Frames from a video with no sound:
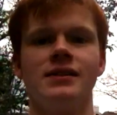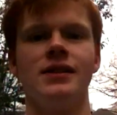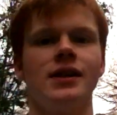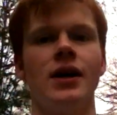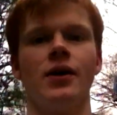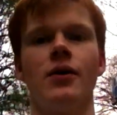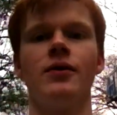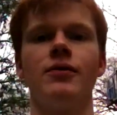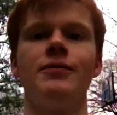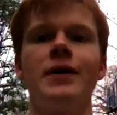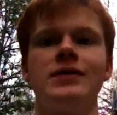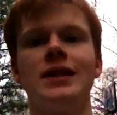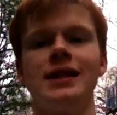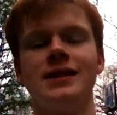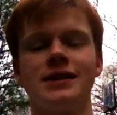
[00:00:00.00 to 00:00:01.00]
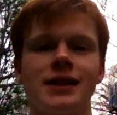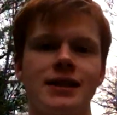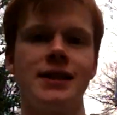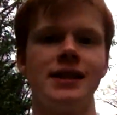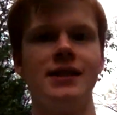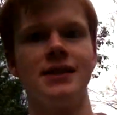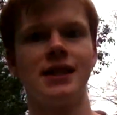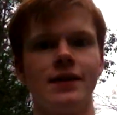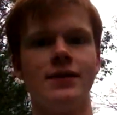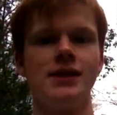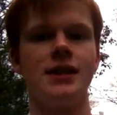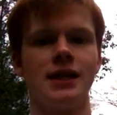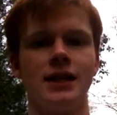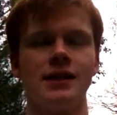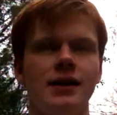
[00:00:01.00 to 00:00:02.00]
you know, 15, 16,
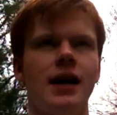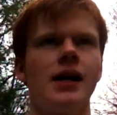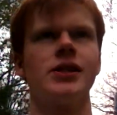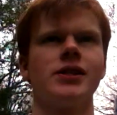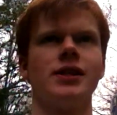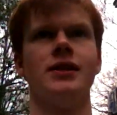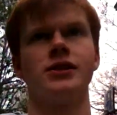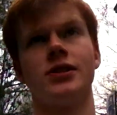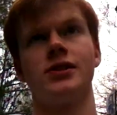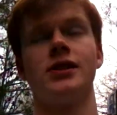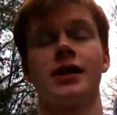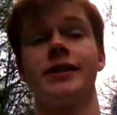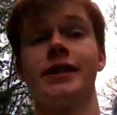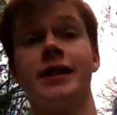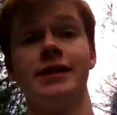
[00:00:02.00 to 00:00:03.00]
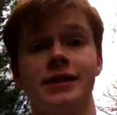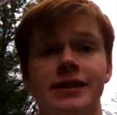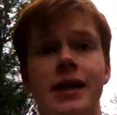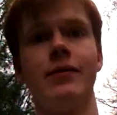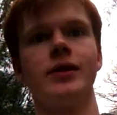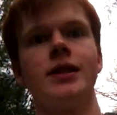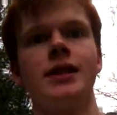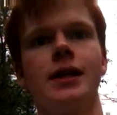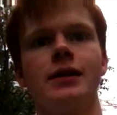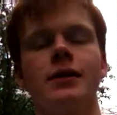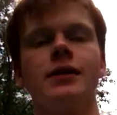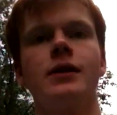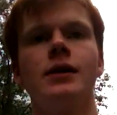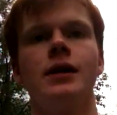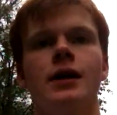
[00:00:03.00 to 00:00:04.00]
17. Actually, just 16 to 17.
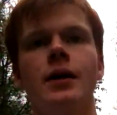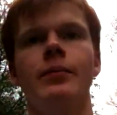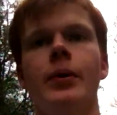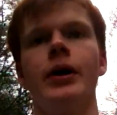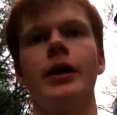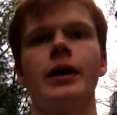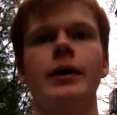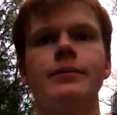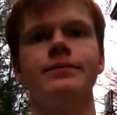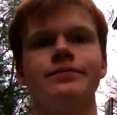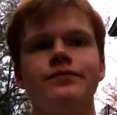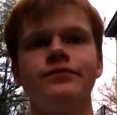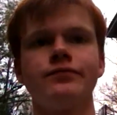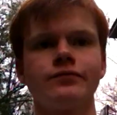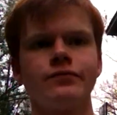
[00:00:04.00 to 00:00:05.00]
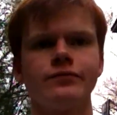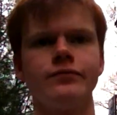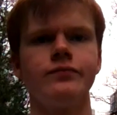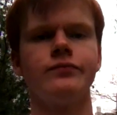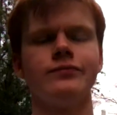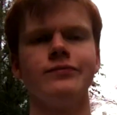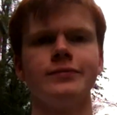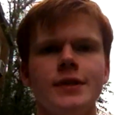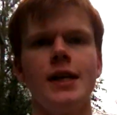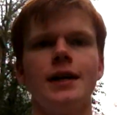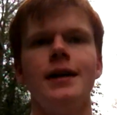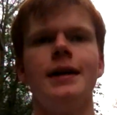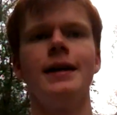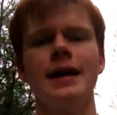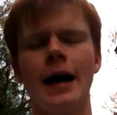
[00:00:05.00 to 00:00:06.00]
But um,
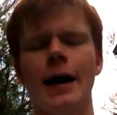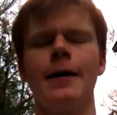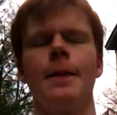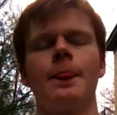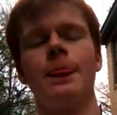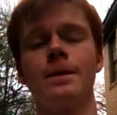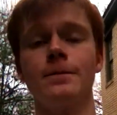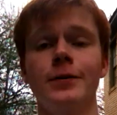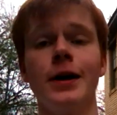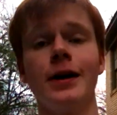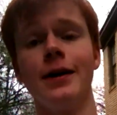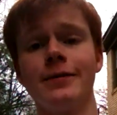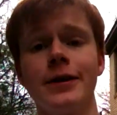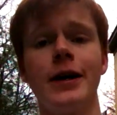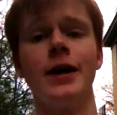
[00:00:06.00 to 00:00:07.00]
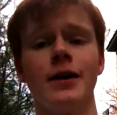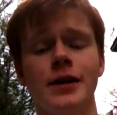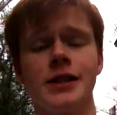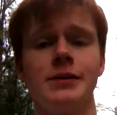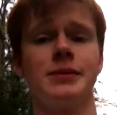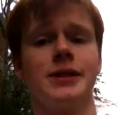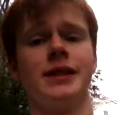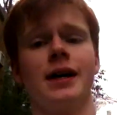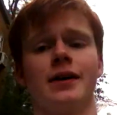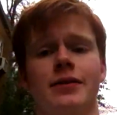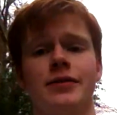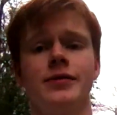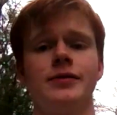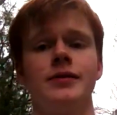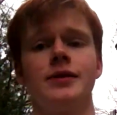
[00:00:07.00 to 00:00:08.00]
yeah, very, very awesome stuff.
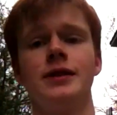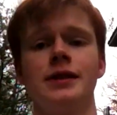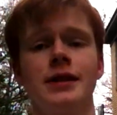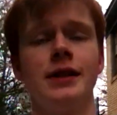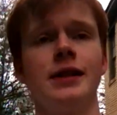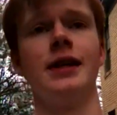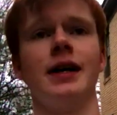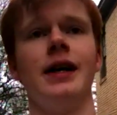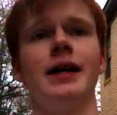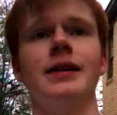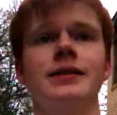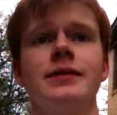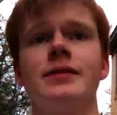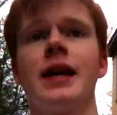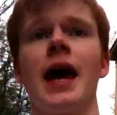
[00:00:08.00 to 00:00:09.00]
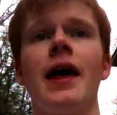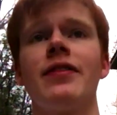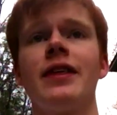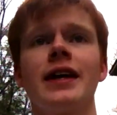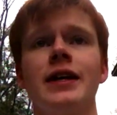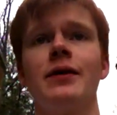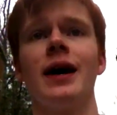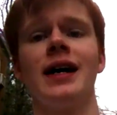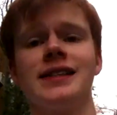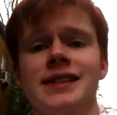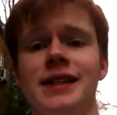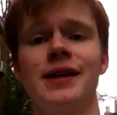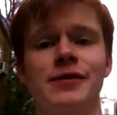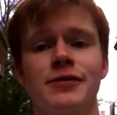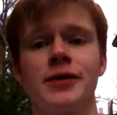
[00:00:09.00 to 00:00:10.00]
And can't thank you guys
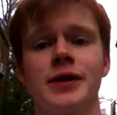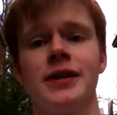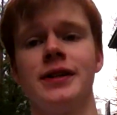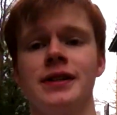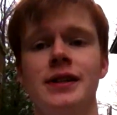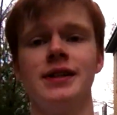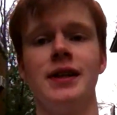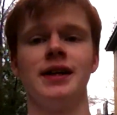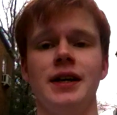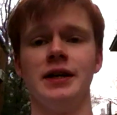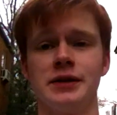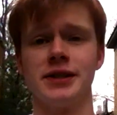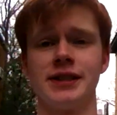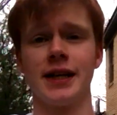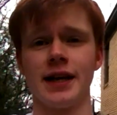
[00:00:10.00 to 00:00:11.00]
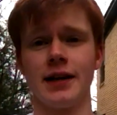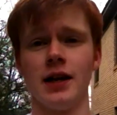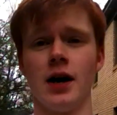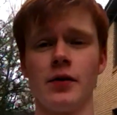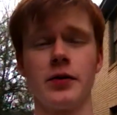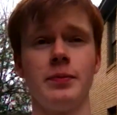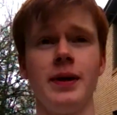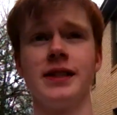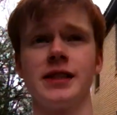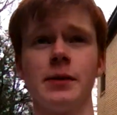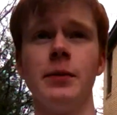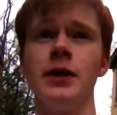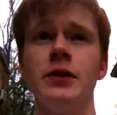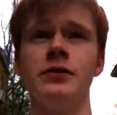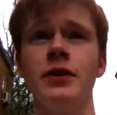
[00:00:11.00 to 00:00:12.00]
enough for, you know, sticking along with me. And
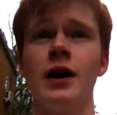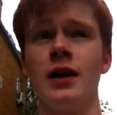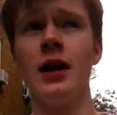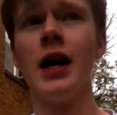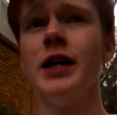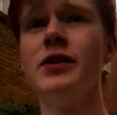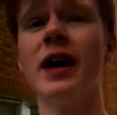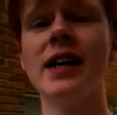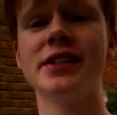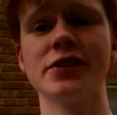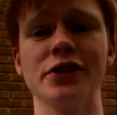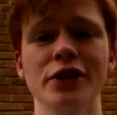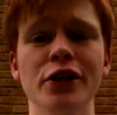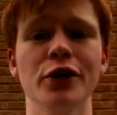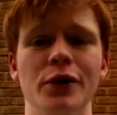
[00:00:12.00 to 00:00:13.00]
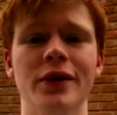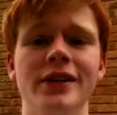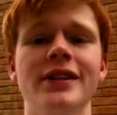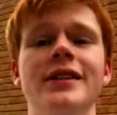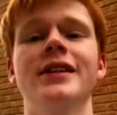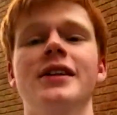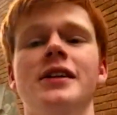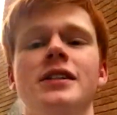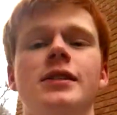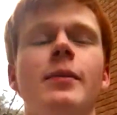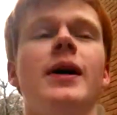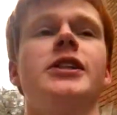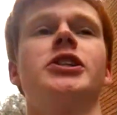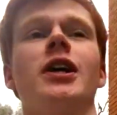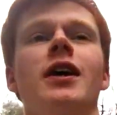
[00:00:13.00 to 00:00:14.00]
some of you, a lot of you guys are new to
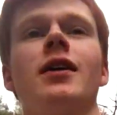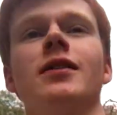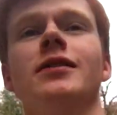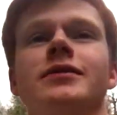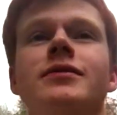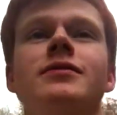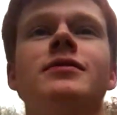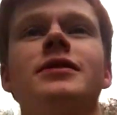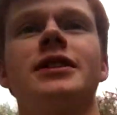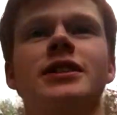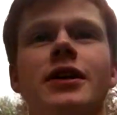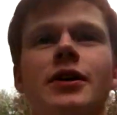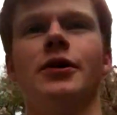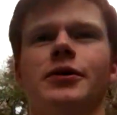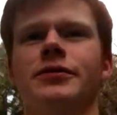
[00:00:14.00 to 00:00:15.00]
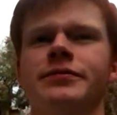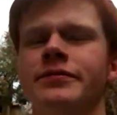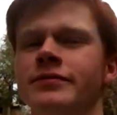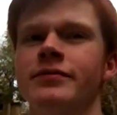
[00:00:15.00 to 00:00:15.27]
my channel. So,